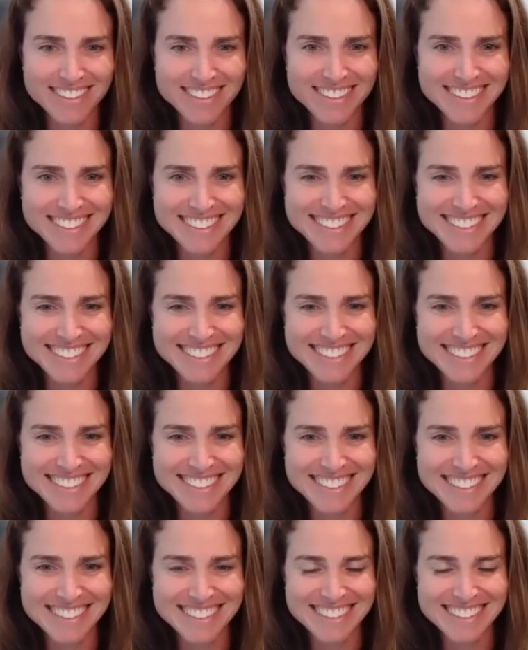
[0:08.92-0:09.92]

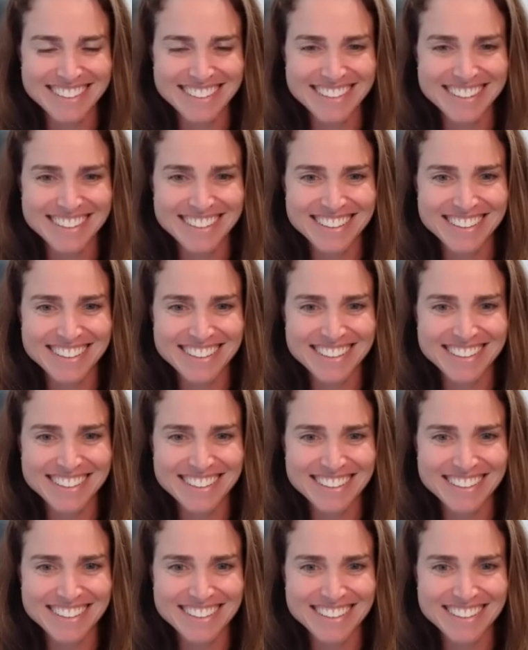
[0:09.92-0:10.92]

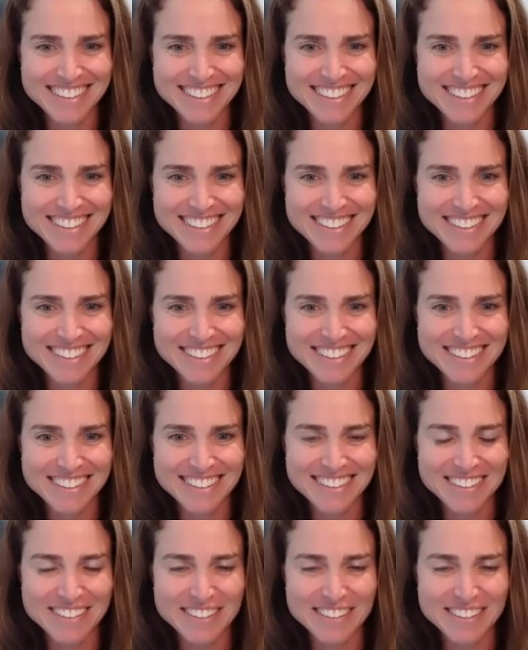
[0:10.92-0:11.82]
No words are spoken by the person on screen.